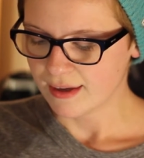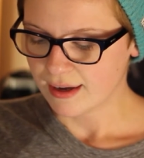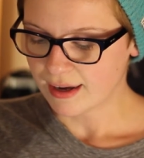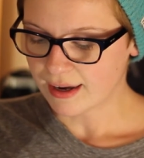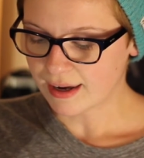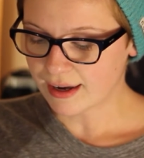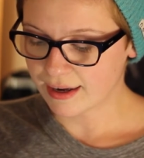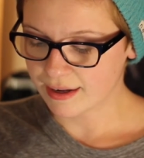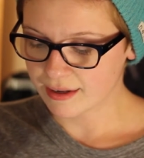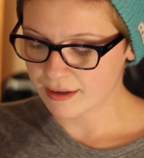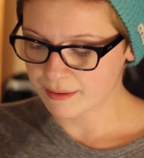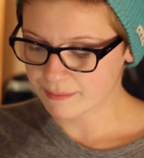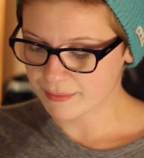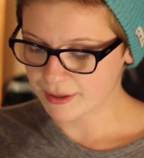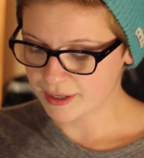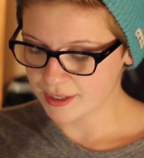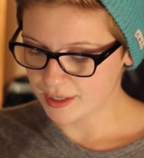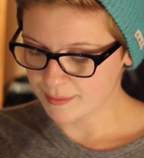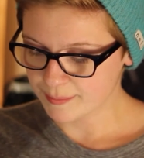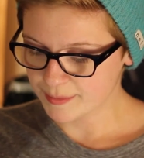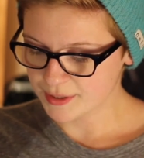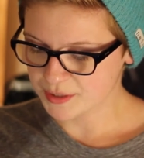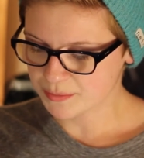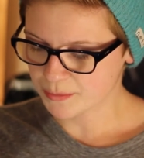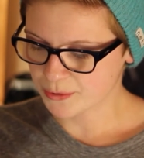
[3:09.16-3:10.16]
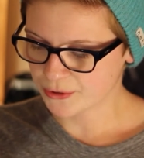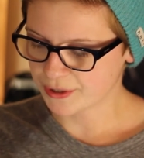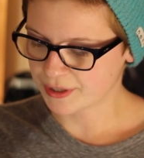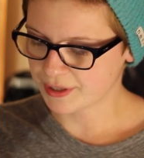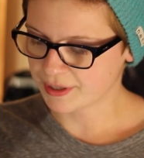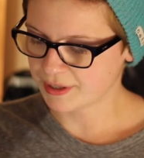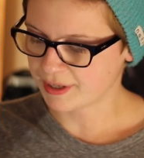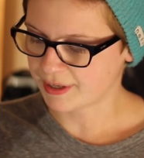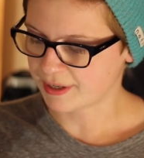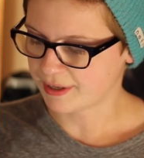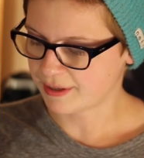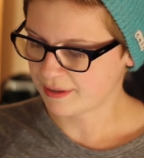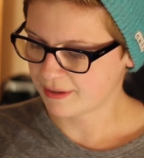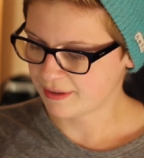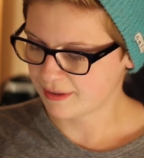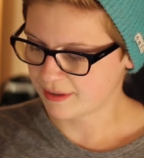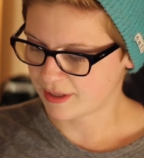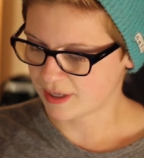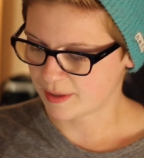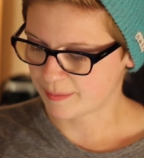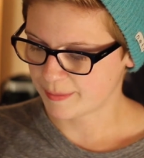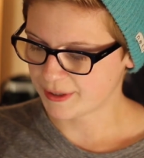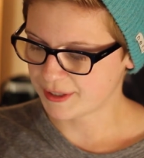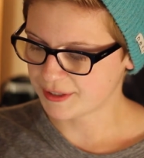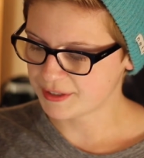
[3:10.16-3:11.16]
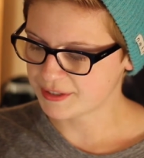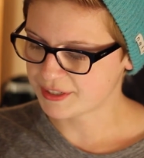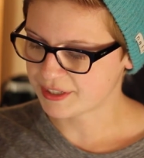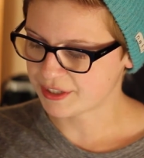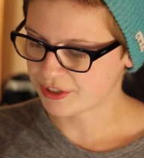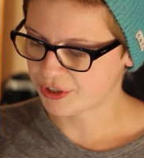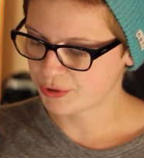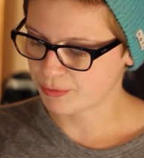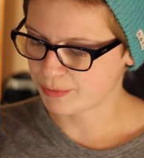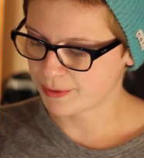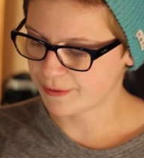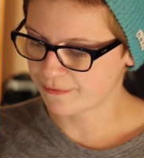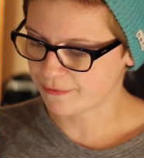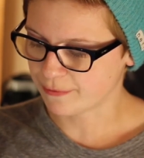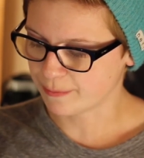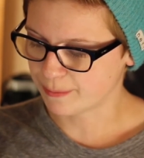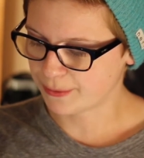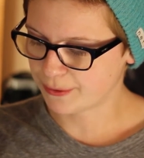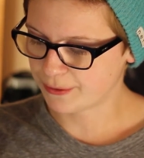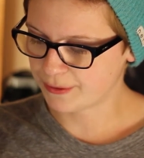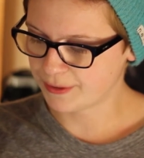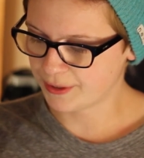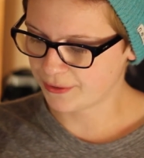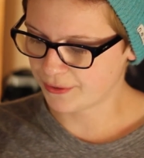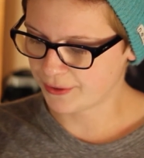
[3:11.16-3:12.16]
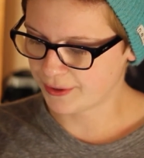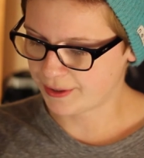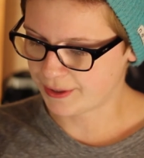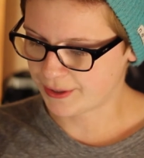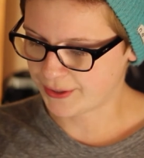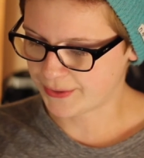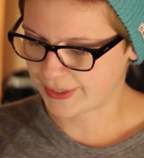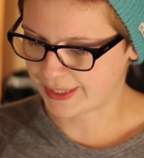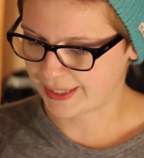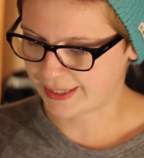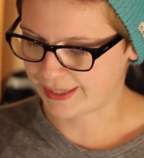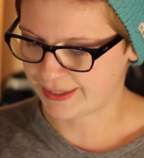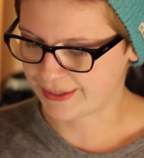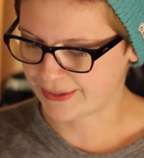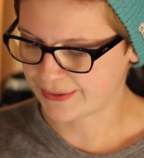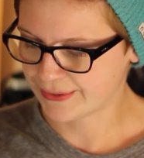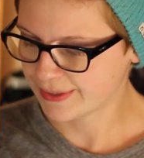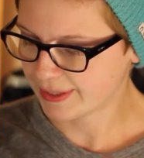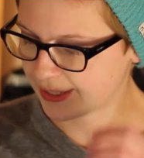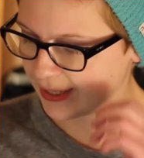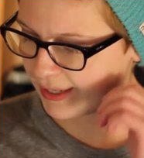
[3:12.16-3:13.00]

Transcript: Hi, my name is Morgan Gale, and I'm a constituent from Bowling Green, Ohio.